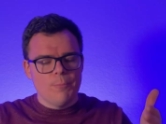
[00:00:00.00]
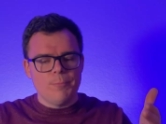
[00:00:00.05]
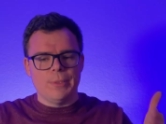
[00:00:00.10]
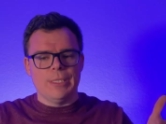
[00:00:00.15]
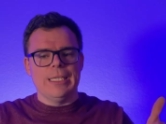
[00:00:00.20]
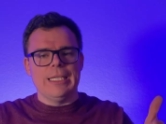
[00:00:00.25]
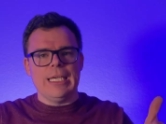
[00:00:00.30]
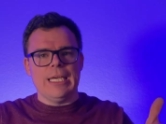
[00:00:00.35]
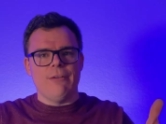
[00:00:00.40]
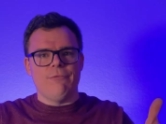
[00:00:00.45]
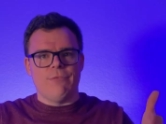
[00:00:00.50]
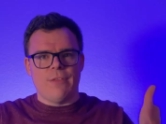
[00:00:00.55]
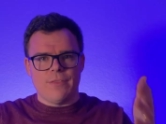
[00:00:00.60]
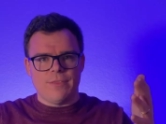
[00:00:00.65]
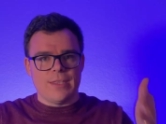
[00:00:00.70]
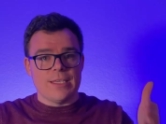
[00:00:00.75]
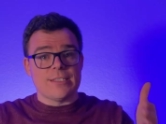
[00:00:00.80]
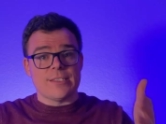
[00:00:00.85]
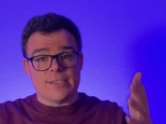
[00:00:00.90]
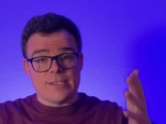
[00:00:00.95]
believe that
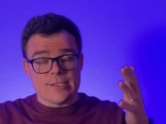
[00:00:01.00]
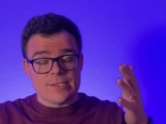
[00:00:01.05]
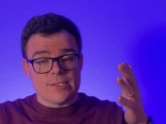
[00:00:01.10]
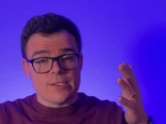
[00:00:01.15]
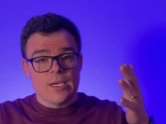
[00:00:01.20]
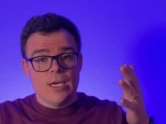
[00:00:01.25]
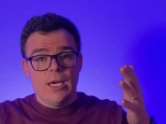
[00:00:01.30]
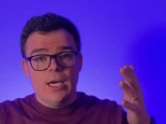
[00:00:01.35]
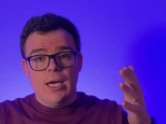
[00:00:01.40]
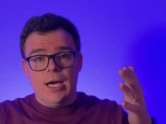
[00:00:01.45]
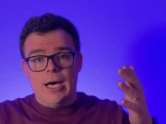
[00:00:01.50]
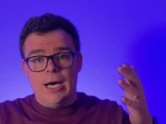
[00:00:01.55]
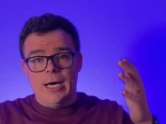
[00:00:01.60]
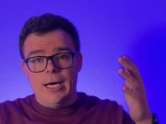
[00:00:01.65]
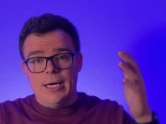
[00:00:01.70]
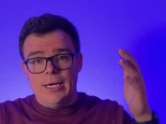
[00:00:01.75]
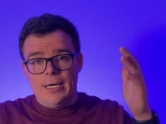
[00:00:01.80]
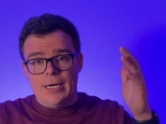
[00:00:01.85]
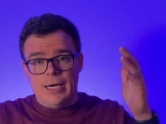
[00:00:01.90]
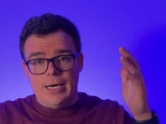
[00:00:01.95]
this is uh,
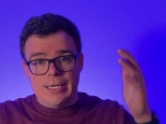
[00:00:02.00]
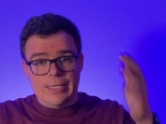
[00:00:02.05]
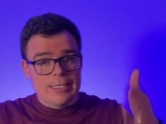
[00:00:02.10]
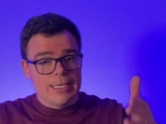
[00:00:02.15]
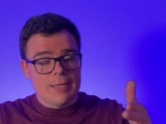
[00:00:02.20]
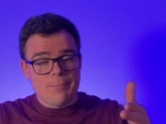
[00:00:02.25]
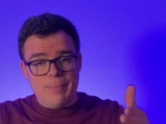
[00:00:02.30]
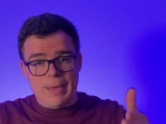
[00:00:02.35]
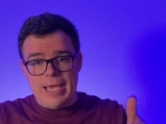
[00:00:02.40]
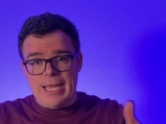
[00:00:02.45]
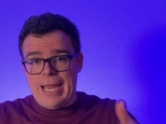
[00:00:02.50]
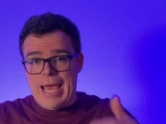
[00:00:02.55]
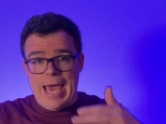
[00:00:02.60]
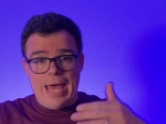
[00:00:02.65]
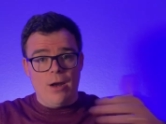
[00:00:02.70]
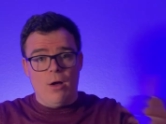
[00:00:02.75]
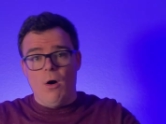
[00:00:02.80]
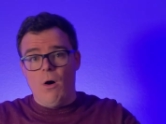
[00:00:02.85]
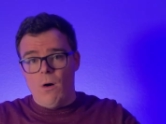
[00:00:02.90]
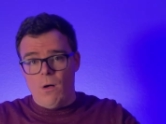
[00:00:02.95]
uh, clickbait
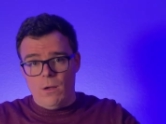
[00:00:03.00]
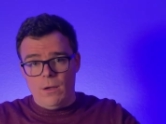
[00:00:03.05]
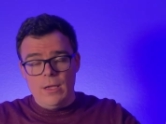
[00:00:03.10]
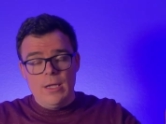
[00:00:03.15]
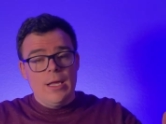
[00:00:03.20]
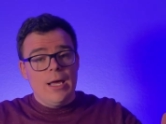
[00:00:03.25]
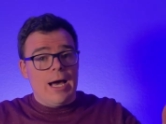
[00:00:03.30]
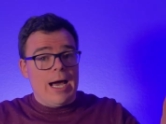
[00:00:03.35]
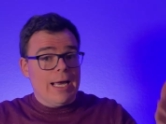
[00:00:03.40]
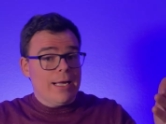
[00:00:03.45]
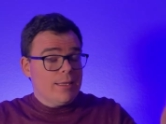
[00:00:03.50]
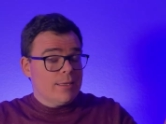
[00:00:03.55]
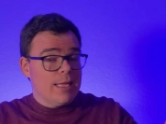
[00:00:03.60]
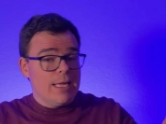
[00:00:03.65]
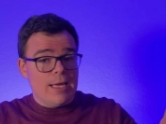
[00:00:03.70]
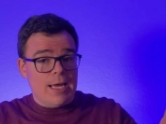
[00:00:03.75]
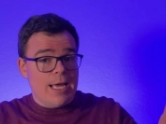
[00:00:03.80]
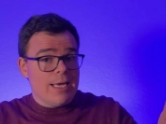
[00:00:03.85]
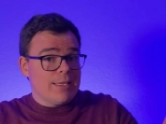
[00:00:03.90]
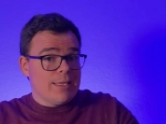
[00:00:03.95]
at all. I,
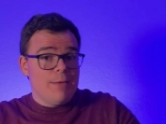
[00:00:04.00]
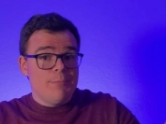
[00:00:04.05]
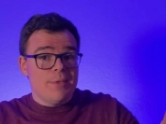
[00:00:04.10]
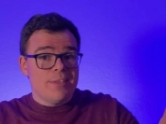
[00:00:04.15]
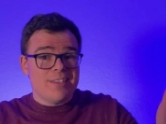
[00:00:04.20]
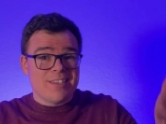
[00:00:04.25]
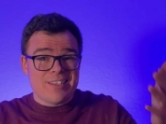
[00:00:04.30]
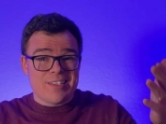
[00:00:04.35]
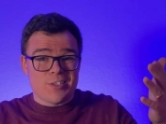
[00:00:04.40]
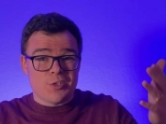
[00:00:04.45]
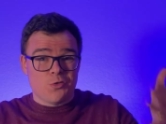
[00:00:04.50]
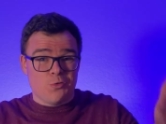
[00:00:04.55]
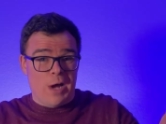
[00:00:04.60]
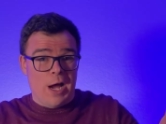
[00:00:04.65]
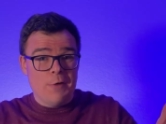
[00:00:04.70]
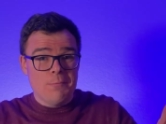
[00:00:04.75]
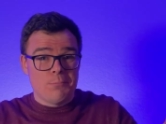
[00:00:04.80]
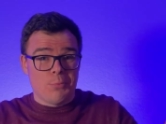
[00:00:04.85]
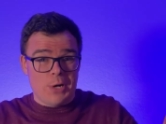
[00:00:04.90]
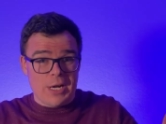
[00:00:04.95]
I claim that this is
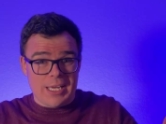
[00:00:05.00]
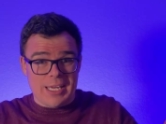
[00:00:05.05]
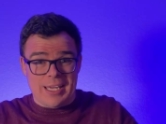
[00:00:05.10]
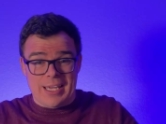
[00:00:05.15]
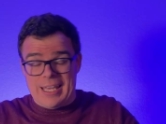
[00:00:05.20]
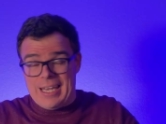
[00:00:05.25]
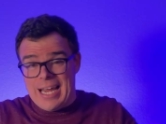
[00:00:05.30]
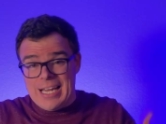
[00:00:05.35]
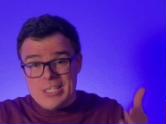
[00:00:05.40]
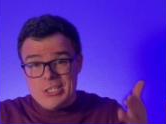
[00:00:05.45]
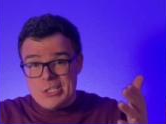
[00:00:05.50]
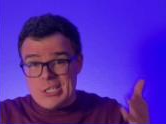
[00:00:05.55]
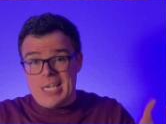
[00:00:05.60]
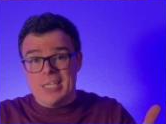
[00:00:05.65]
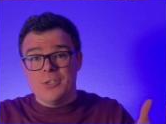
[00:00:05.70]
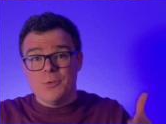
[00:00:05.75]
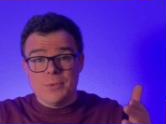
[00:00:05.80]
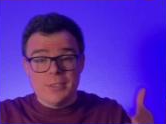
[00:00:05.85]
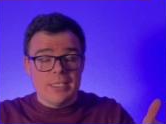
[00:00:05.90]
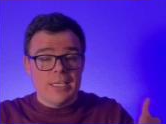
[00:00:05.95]
groundbreaking, and I
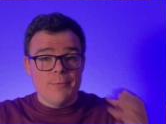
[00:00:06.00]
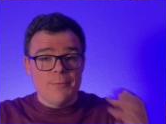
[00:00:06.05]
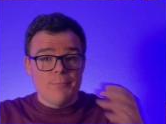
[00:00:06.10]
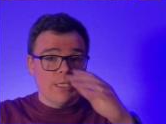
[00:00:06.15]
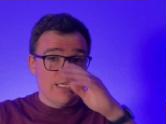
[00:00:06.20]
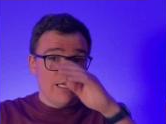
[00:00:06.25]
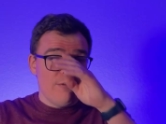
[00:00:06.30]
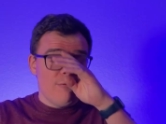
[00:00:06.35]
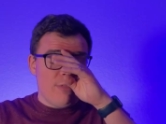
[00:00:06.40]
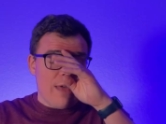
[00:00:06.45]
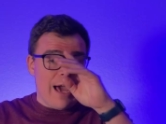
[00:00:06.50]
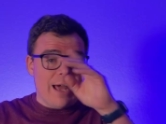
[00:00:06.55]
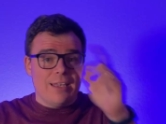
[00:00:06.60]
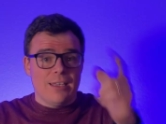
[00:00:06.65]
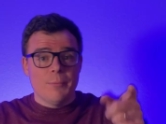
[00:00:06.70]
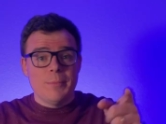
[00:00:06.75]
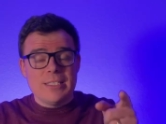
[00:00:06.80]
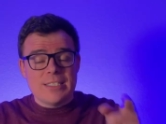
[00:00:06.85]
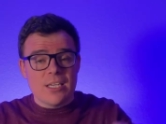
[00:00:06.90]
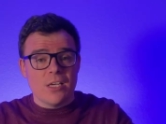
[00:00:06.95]
genuinely believe that. And
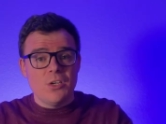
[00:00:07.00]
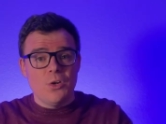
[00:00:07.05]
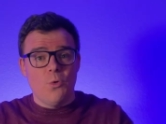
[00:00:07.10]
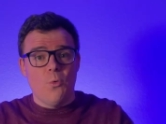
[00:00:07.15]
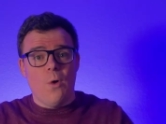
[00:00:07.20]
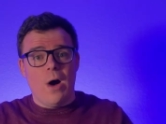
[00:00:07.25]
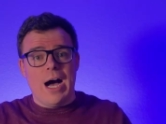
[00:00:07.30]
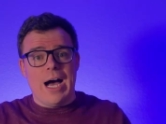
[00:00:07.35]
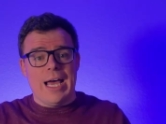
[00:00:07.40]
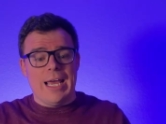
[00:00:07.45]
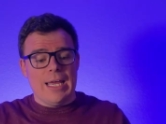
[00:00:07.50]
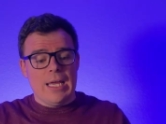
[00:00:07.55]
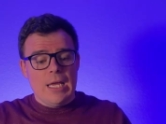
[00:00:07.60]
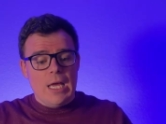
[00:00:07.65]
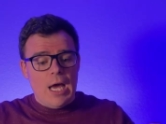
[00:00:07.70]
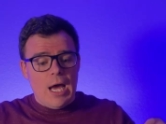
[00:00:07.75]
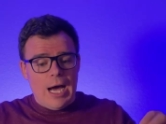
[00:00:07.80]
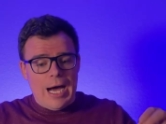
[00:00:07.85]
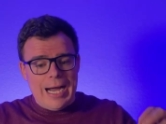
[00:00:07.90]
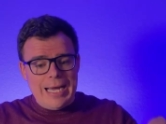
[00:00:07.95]
let me tell you why.
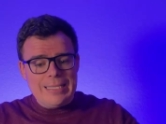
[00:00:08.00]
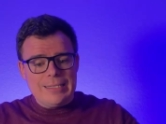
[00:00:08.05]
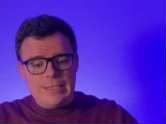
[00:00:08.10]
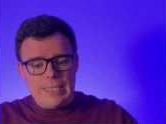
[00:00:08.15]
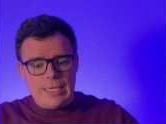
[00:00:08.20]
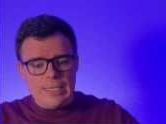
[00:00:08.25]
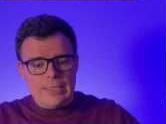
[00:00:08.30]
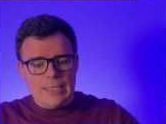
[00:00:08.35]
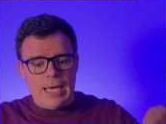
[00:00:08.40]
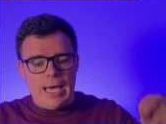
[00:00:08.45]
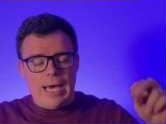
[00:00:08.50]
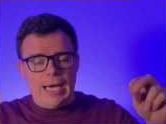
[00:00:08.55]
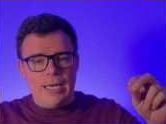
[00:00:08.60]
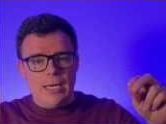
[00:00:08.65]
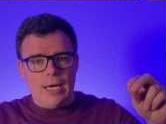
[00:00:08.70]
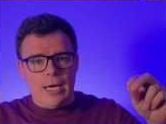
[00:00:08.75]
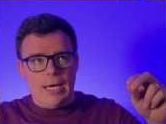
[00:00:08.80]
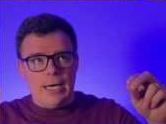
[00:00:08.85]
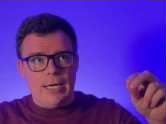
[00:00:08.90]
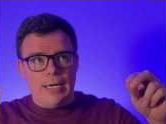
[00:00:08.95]
I think
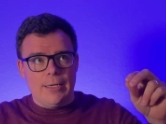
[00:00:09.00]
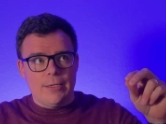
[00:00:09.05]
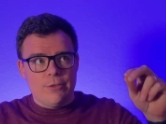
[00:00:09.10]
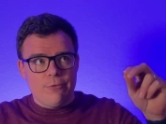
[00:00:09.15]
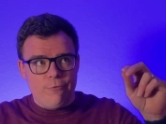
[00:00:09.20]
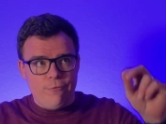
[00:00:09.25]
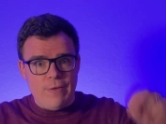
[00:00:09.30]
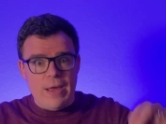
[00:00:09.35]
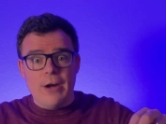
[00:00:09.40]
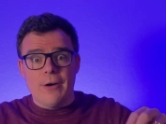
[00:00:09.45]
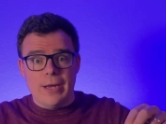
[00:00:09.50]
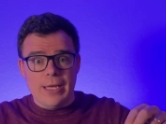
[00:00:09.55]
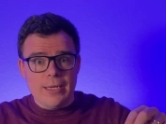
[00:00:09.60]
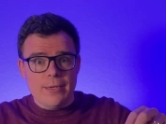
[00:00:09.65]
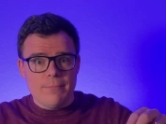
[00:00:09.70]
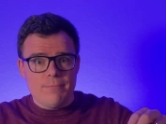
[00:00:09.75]
that uh, Ferret,